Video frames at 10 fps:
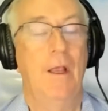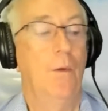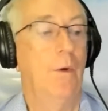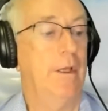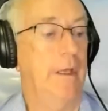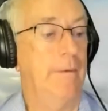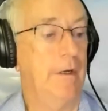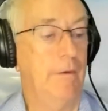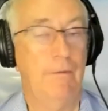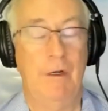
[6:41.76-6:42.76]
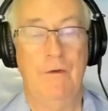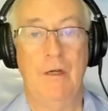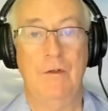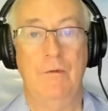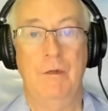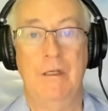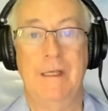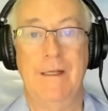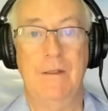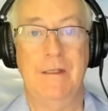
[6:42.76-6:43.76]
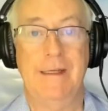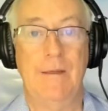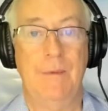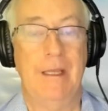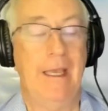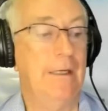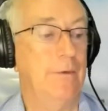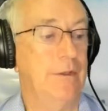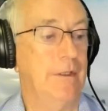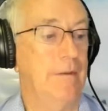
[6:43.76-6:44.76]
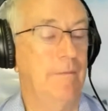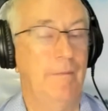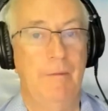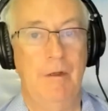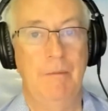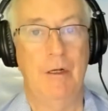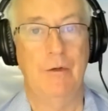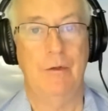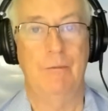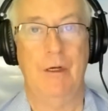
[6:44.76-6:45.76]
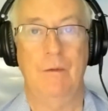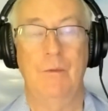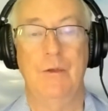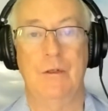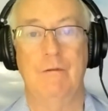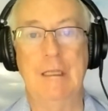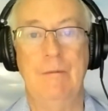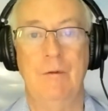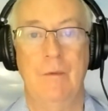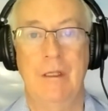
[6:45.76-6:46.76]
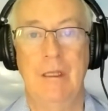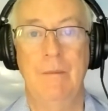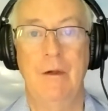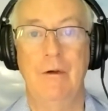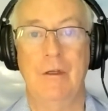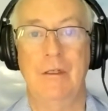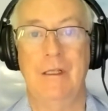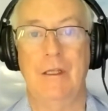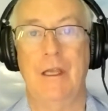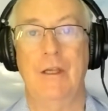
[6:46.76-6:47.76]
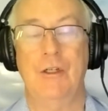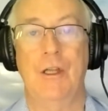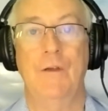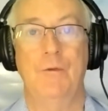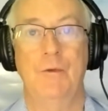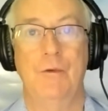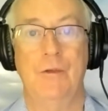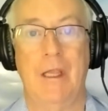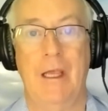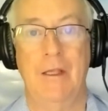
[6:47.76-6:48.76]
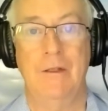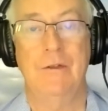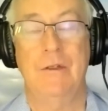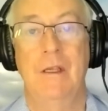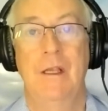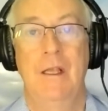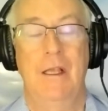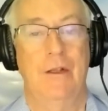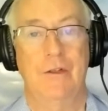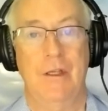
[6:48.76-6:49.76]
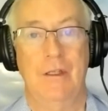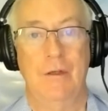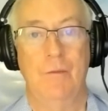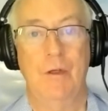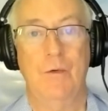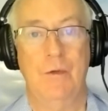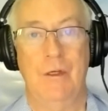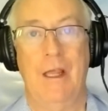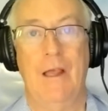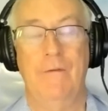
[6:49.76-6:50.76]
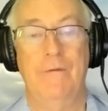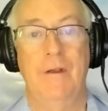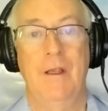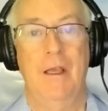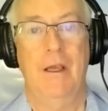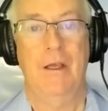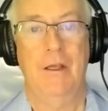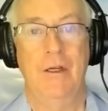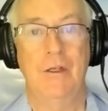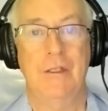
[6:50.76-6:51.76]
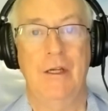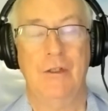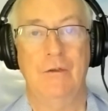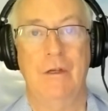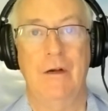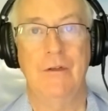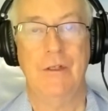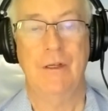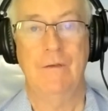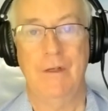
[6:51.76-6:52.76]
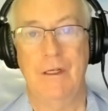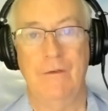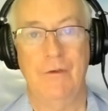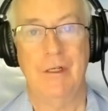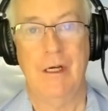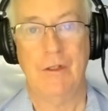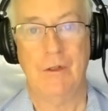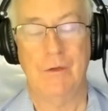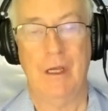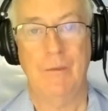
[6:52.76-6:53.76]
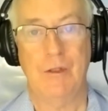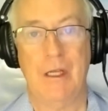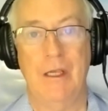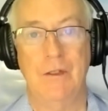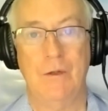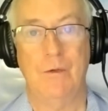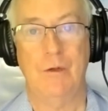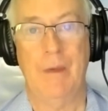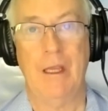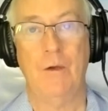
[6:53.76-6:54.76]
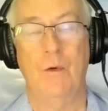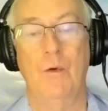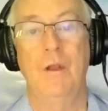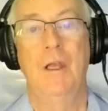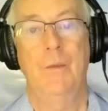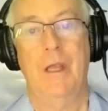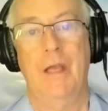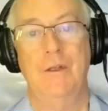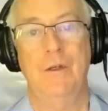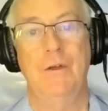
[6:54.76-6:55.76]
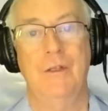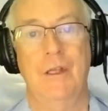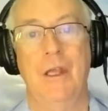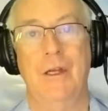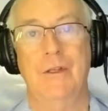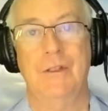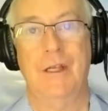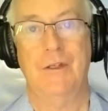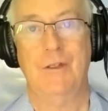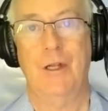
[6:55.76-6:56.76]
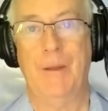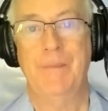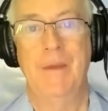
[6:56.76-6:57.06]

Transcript: well, I mean, if you actually want to date the day it began, it was the middle of the Bretton Woods Agreement when the American delegation overruled Keynes and said that we couldn't have Uh, an international currency invented for international trade, which Keynes called the Bancor. We had to use the United States dollar.